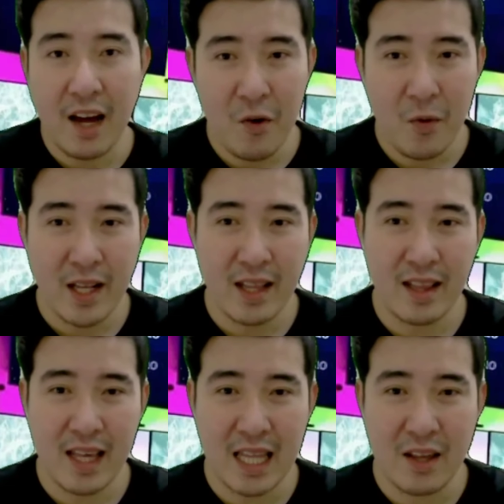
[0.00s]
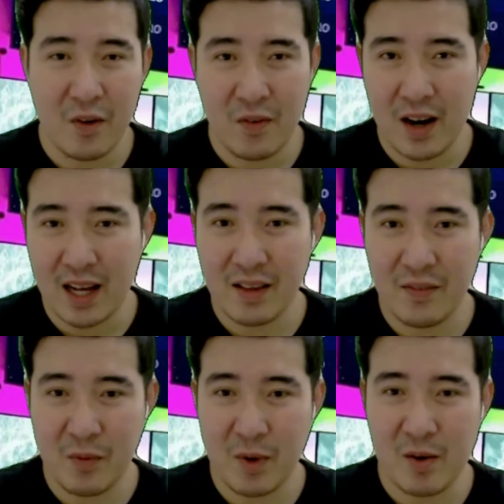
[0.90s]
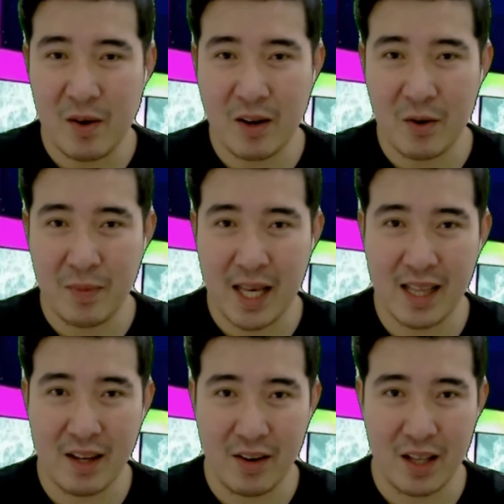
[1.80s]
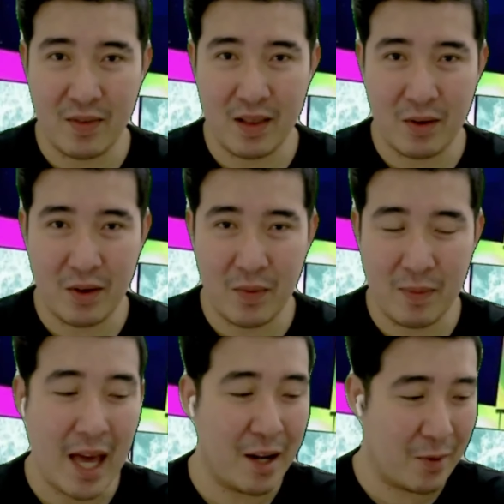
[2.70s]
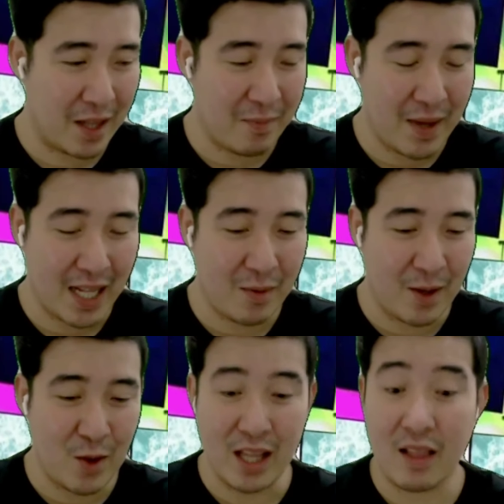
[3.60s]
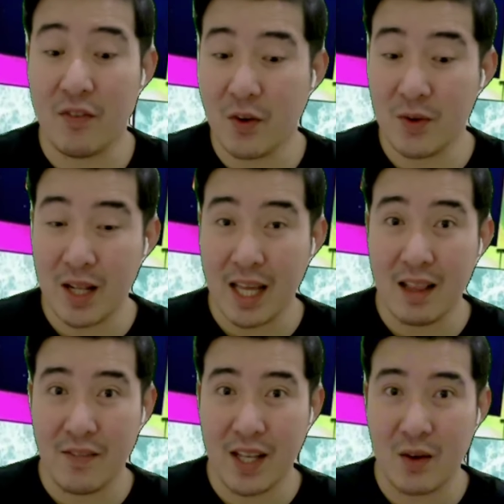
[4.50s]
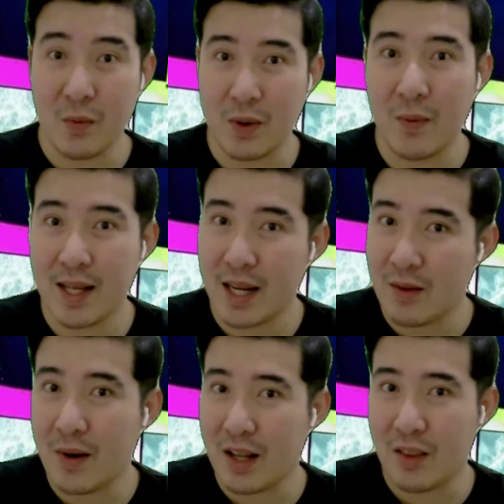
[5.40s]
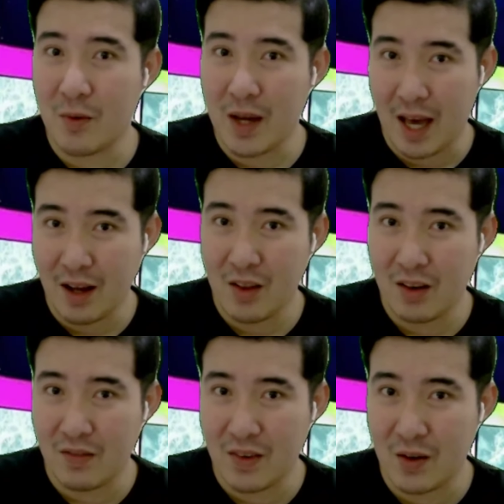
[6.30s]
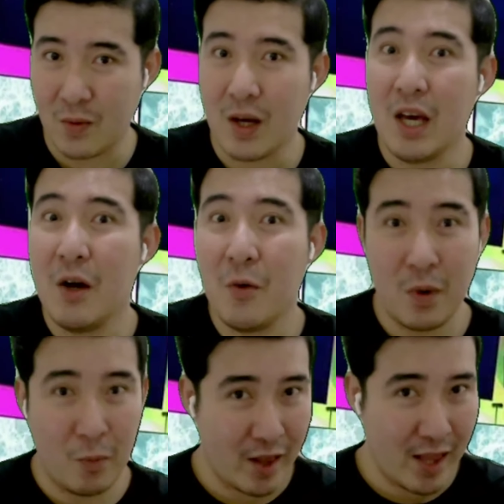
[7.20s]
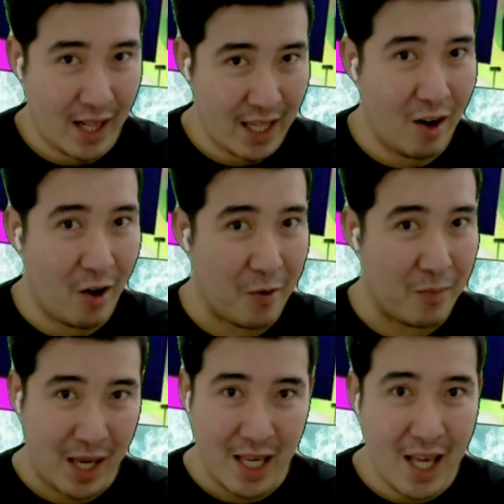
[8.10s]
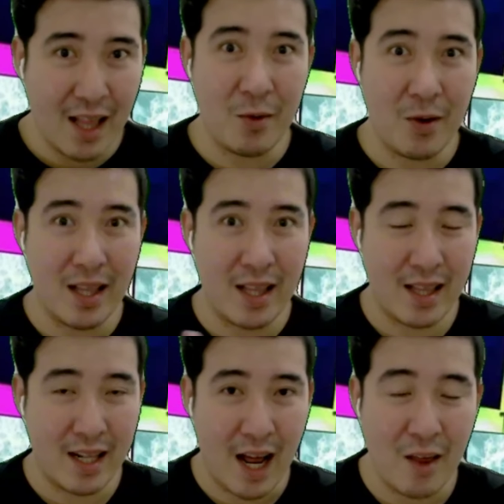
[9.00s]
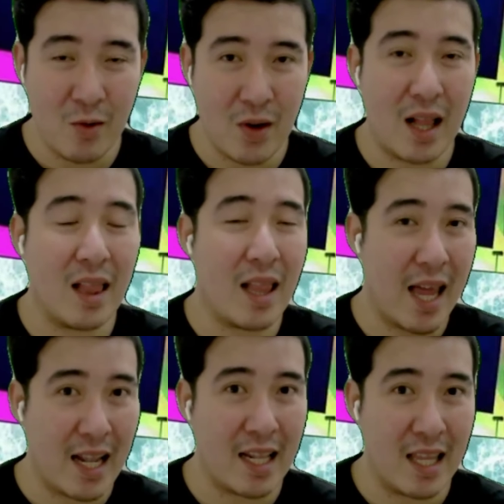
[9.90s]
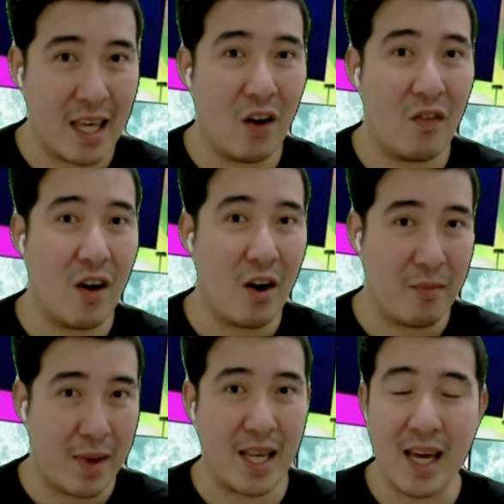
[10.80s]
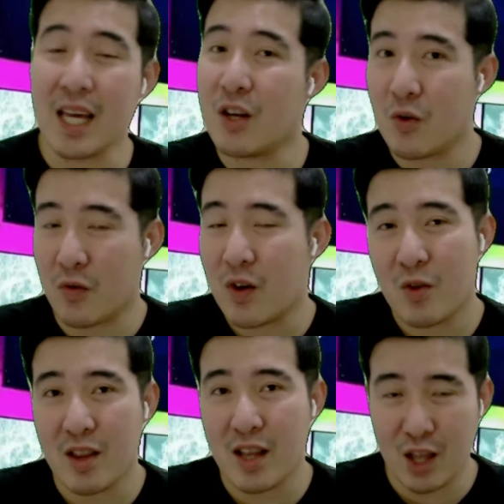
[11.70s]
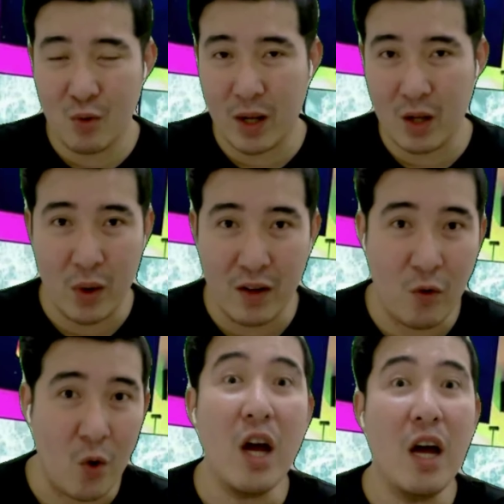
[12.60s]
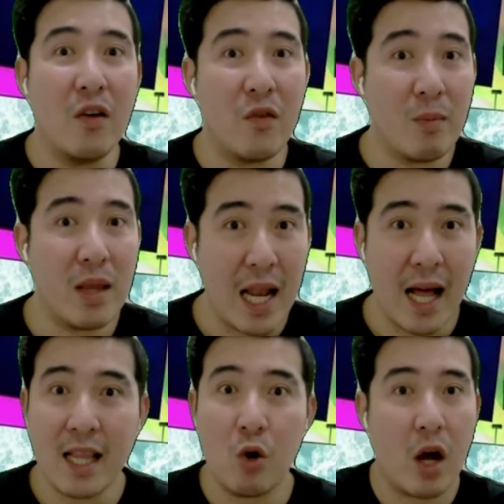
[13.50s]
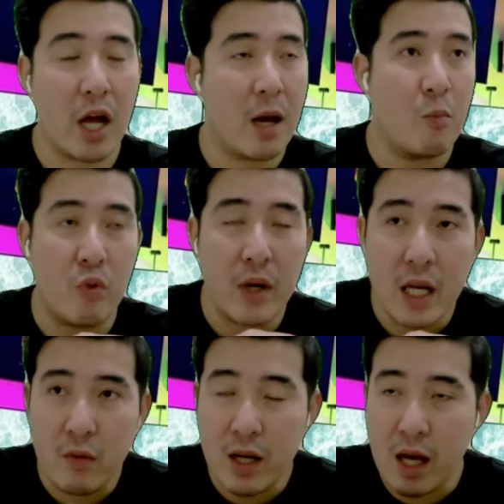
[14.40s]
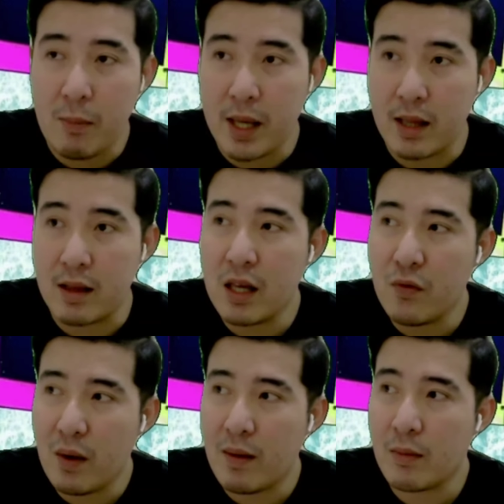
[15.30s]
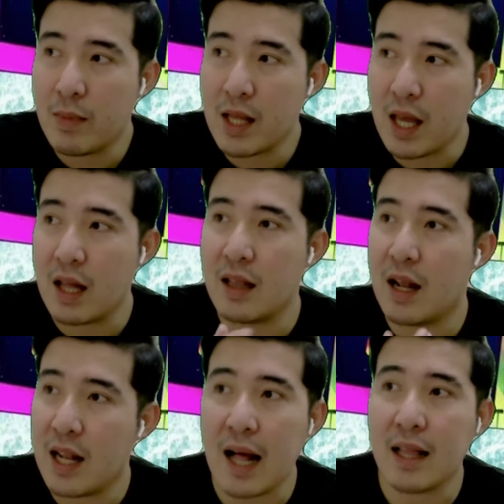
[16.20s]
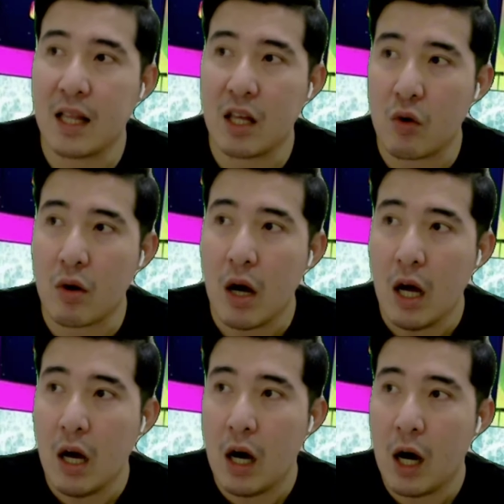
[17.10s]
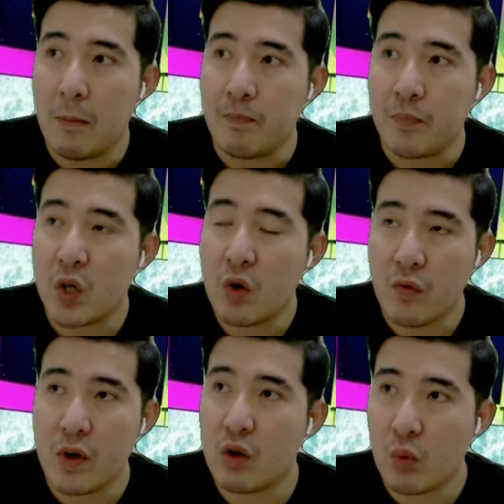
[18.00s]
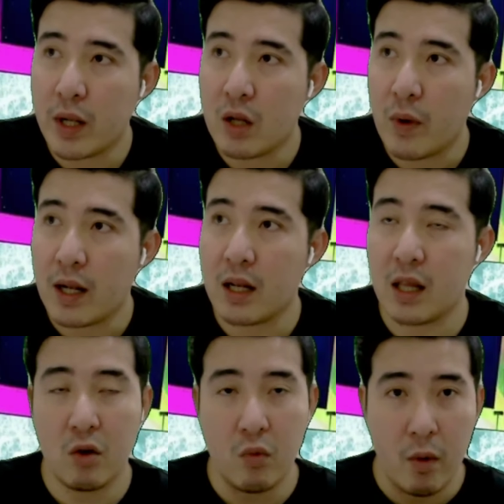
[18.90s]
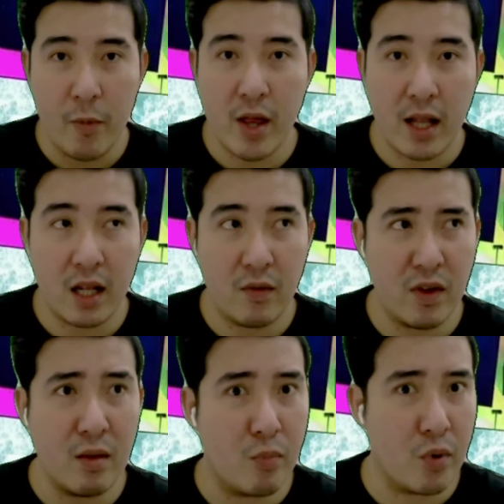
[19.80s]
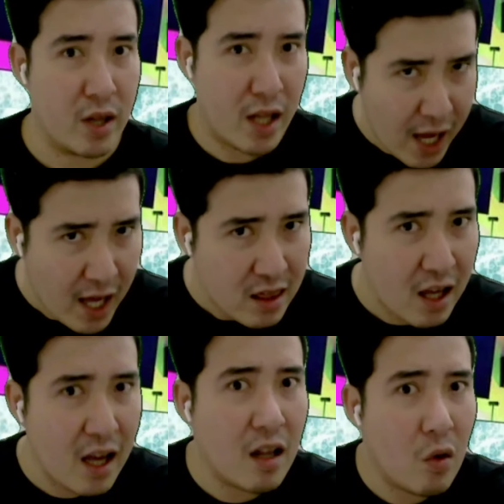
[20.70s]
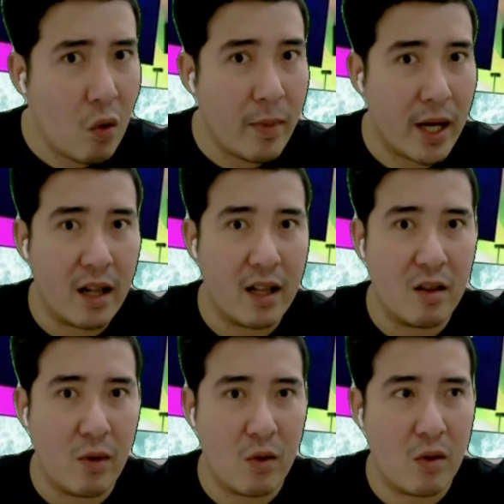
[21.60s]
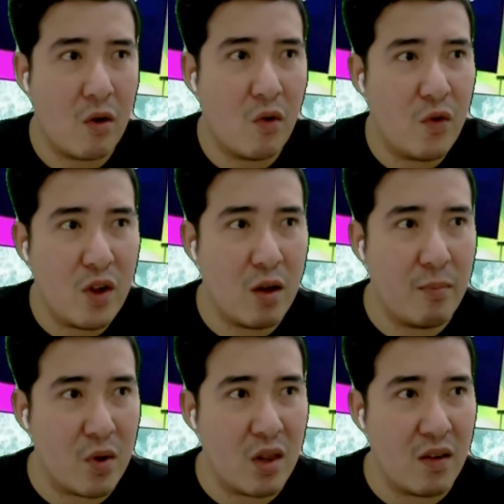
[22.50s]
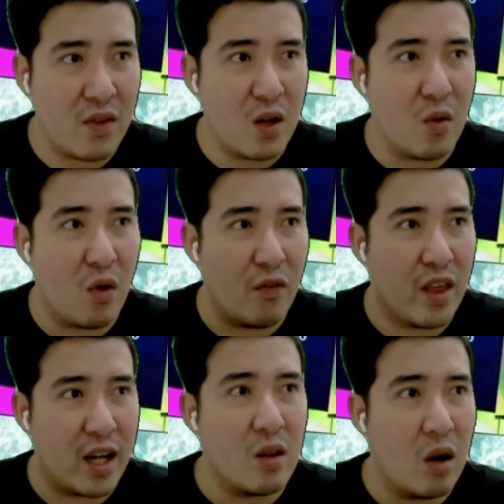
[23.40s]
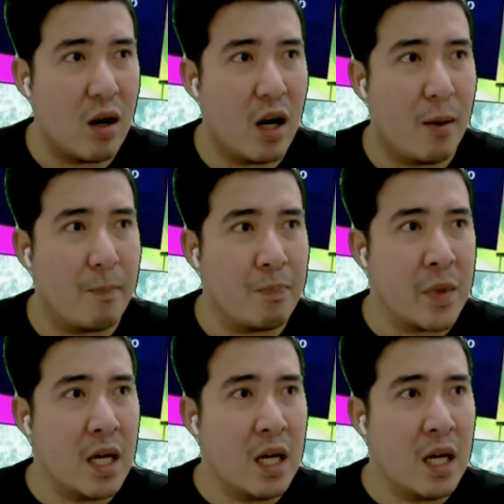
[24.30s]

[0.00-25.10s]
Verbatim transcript: Hi everyone, this is KJ Vlogs, a Filipino actor based here in Saudi Arabia and welcome back to my channel. For today's video, we will do another reaction video representing Armenia. So this is the national entry of Armenia in Eurovision Stage 2024. From the last year, I am really, really amazed. If I'm not mistaken, last year, um, Eurovision 2023, the representative is Brunette. And oh my goodness gracious, the official music video of that um,